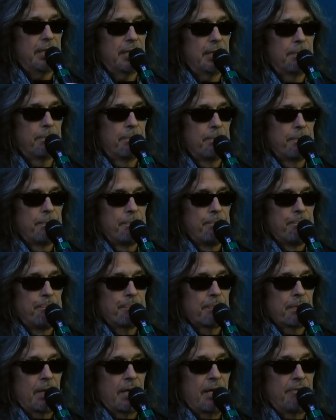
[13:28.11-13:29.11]
And
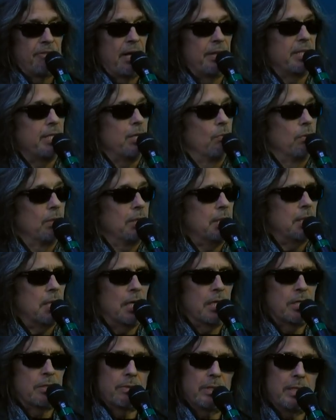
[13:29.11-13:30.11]
I found the only
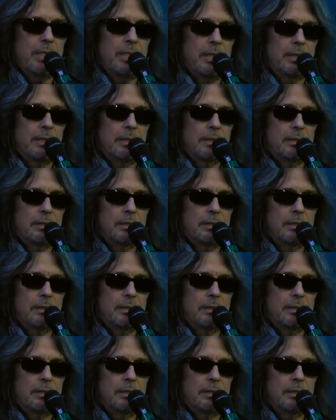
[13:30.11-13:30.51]
country,